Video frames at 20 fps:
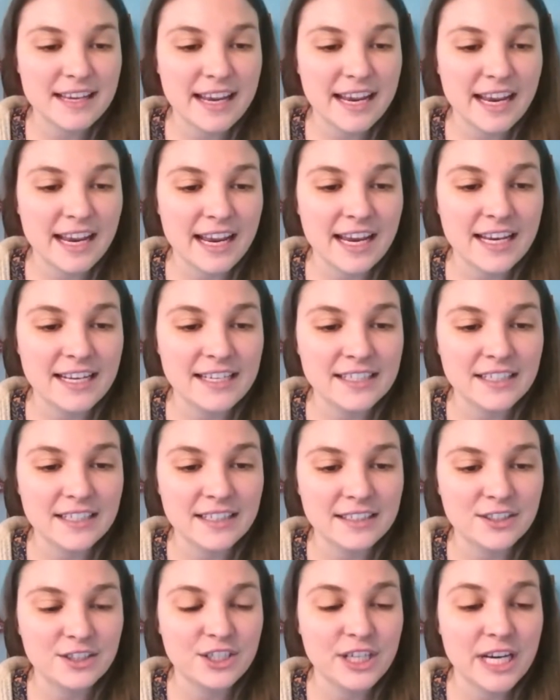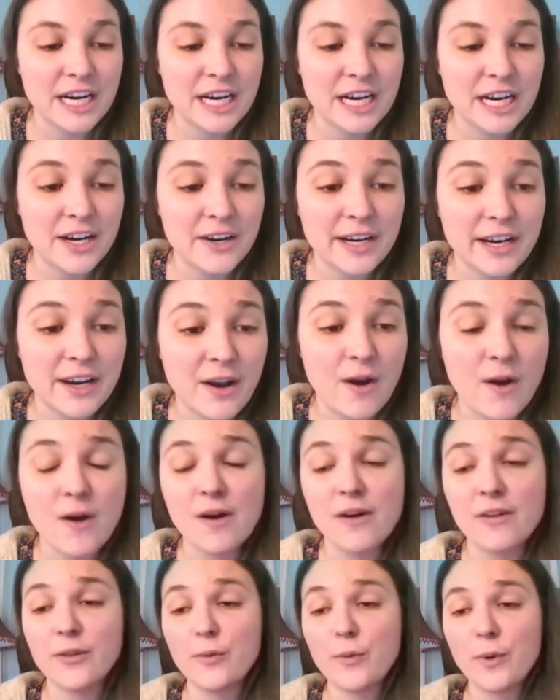and sharing
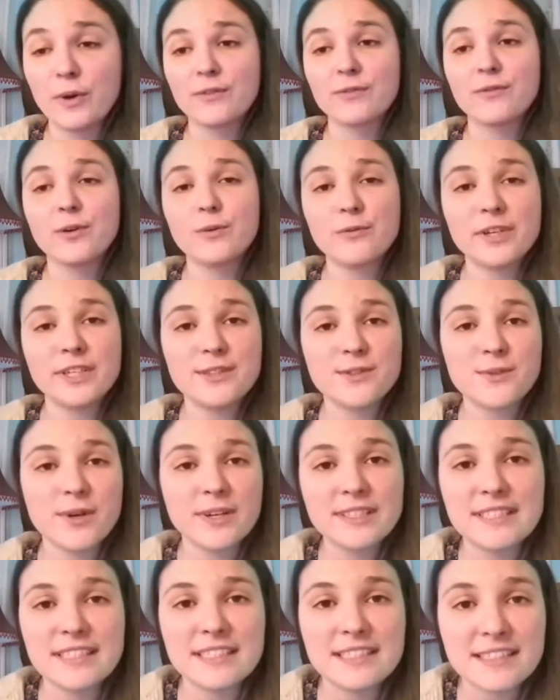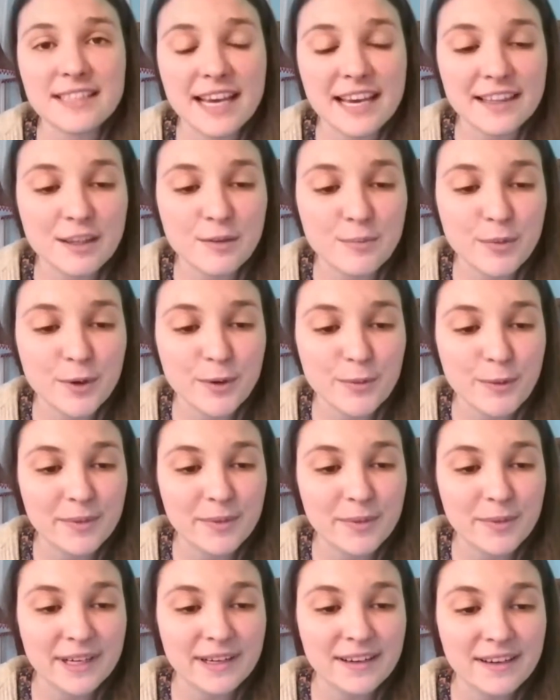all the wonderful resources that the
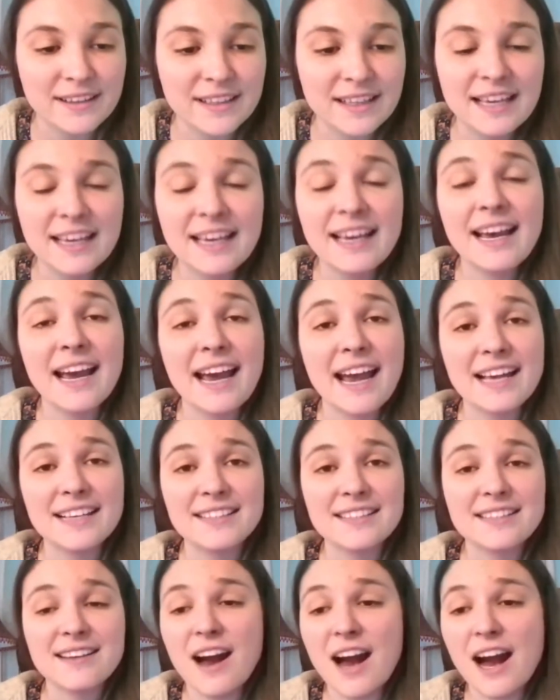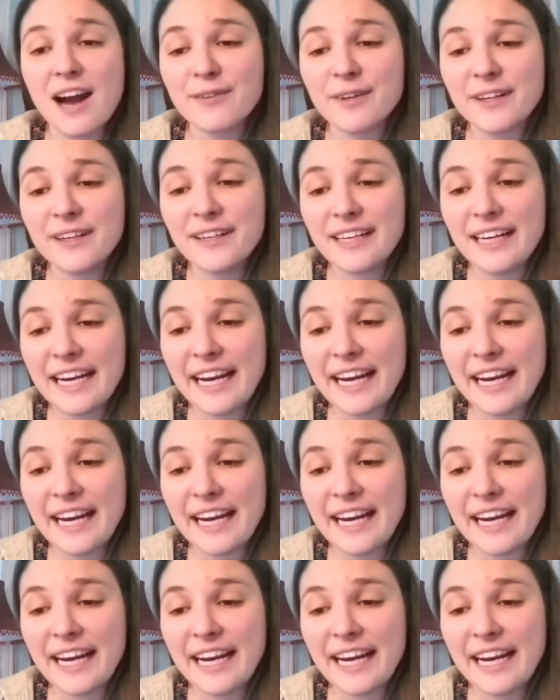Bookmobile has to offer.